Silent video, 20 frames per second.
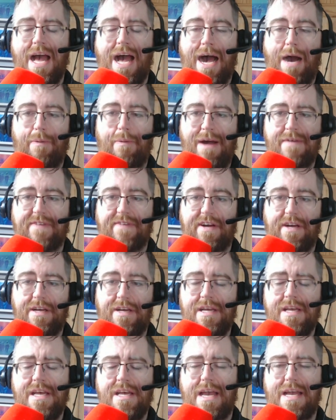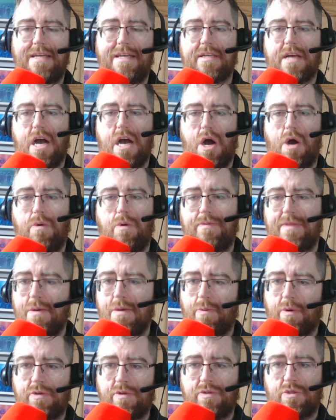However, it's
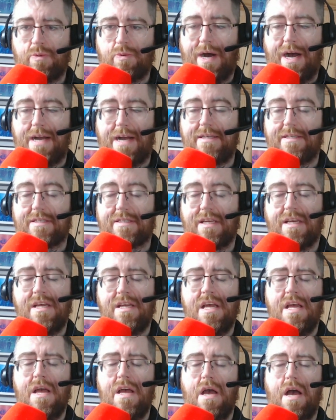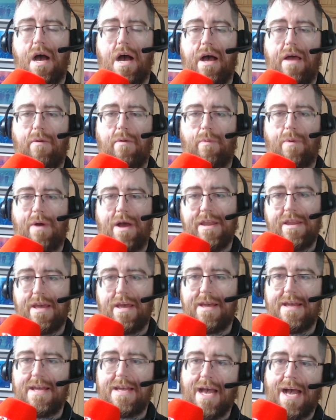only won twice, and when
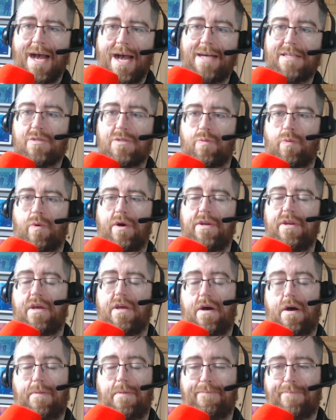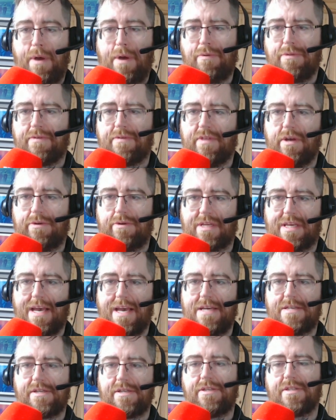it has won on both of those
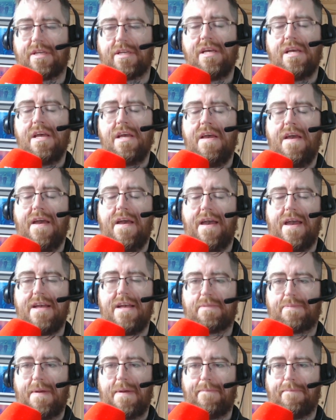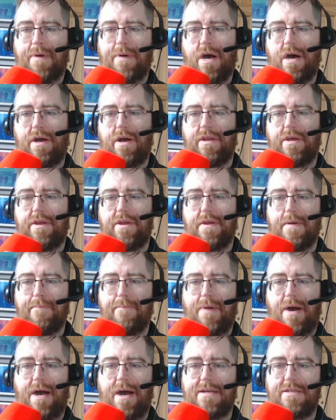occasions, it's been partnered
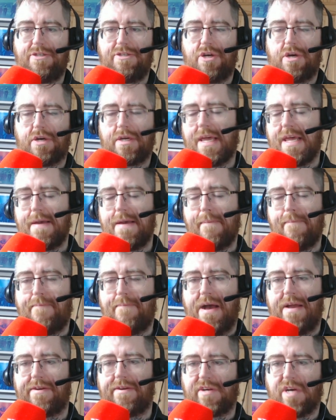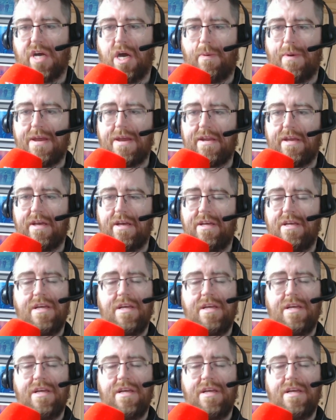by jockey Ben Cohen.